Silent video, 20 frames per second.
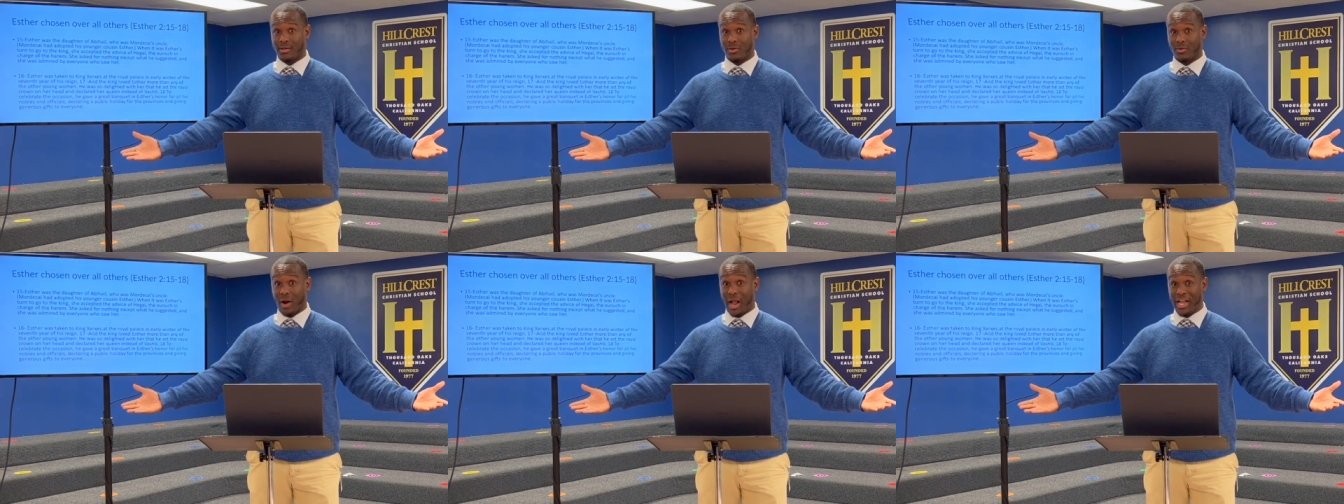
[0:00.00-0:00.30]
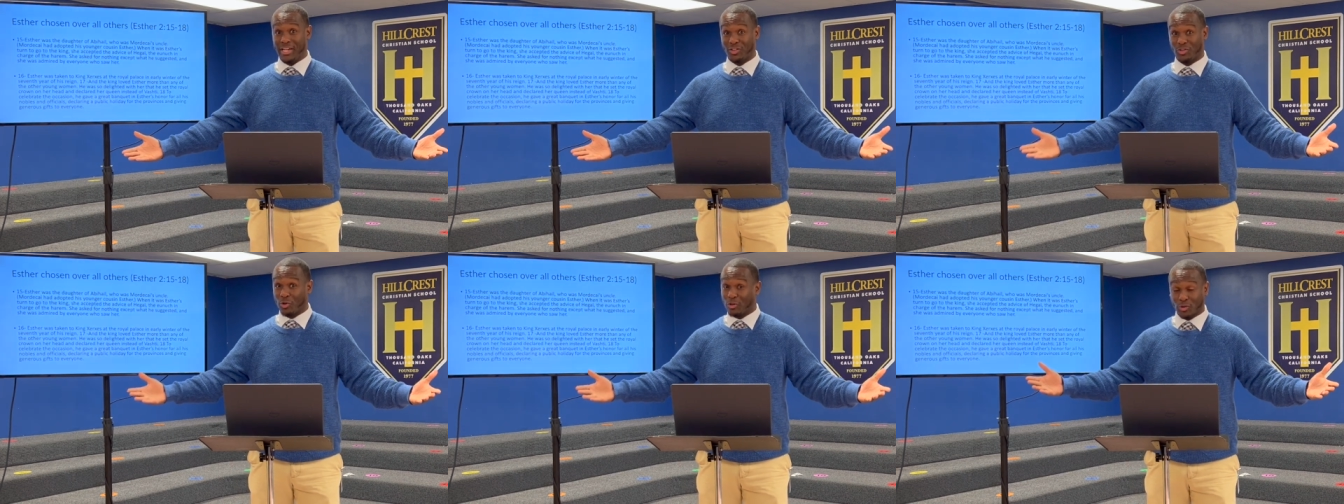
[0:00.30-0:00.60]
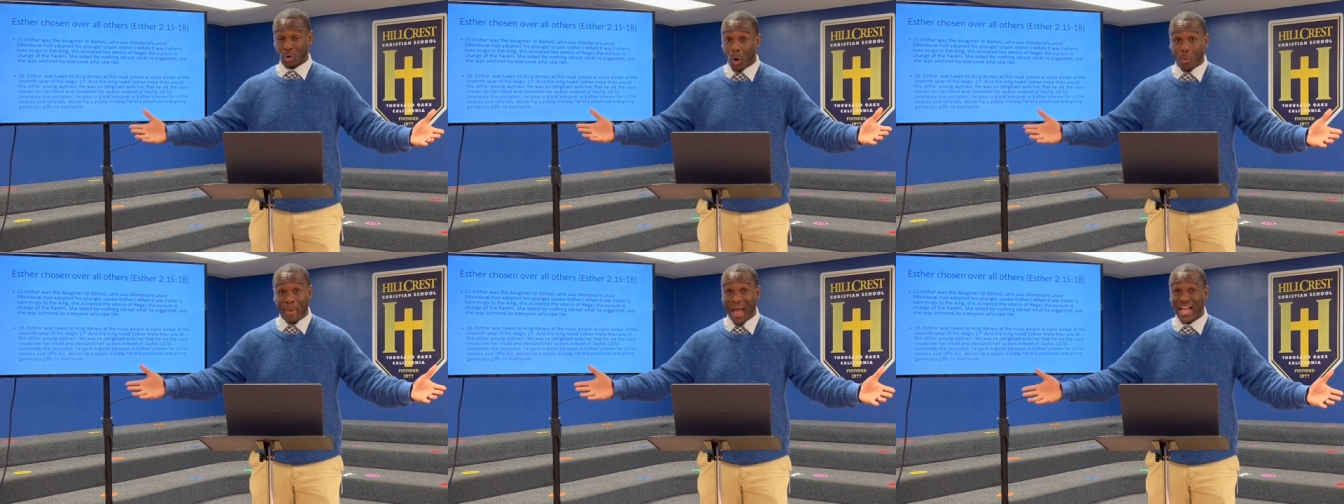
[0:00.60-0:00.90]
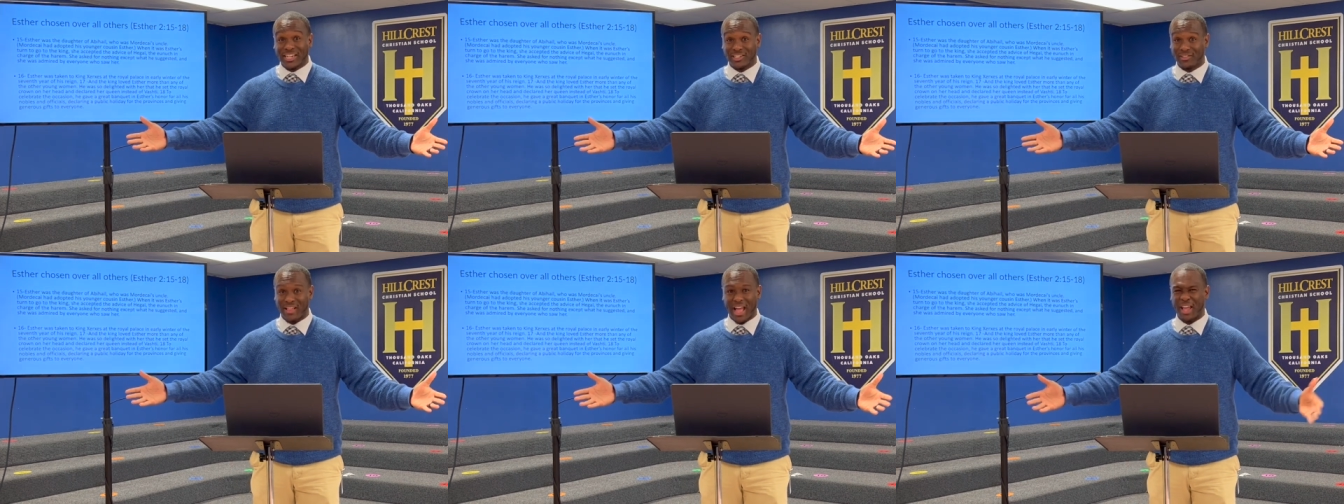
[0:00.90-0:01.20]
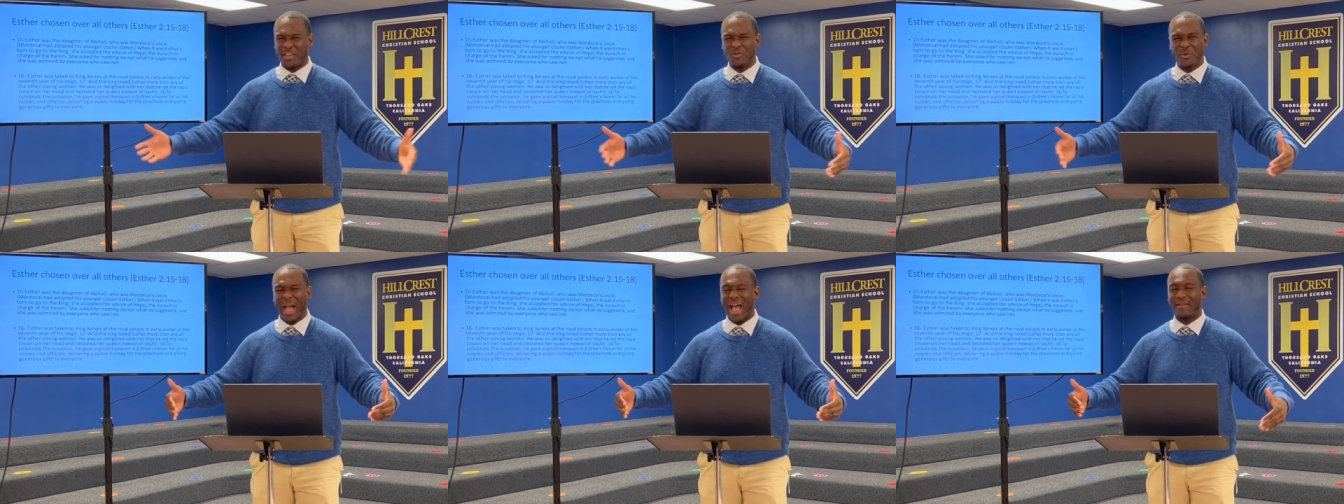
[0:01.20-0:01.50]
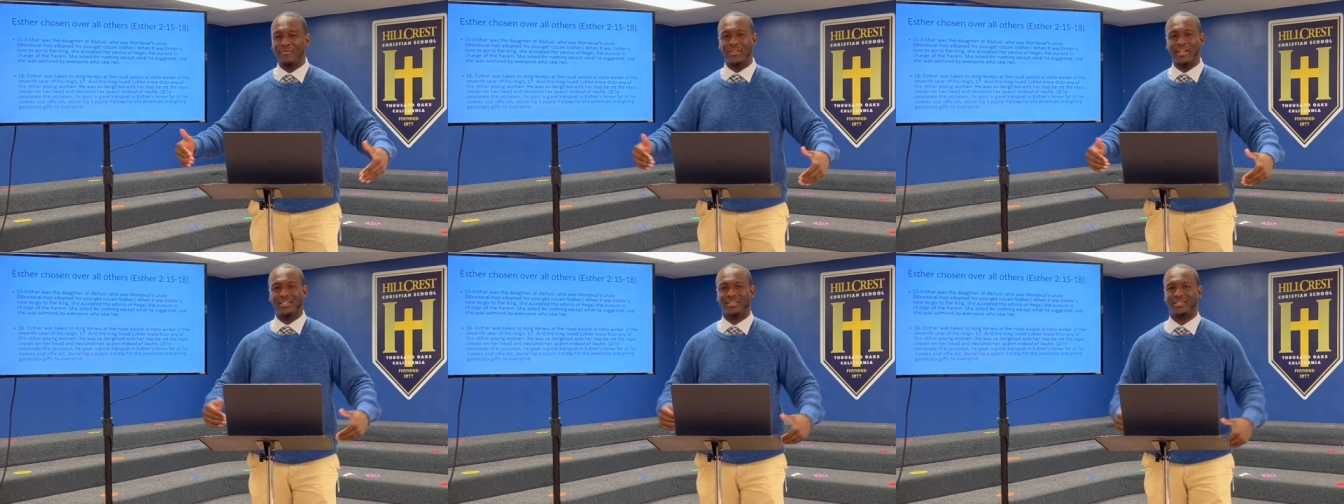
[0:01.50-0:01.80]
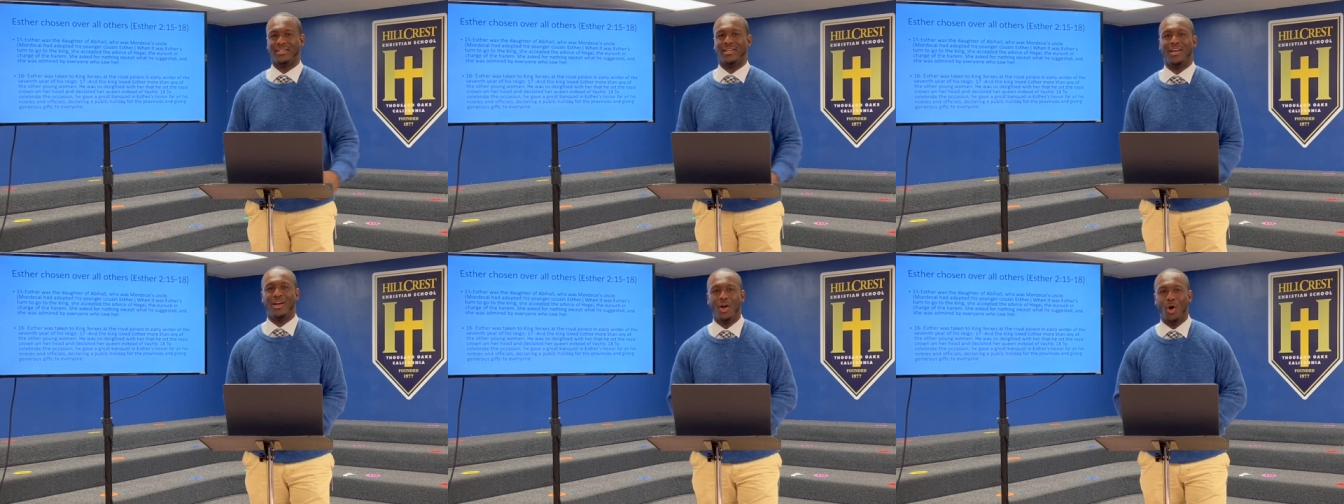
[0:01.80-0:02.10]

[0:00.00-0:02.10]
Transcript: right so, so imagine that you have this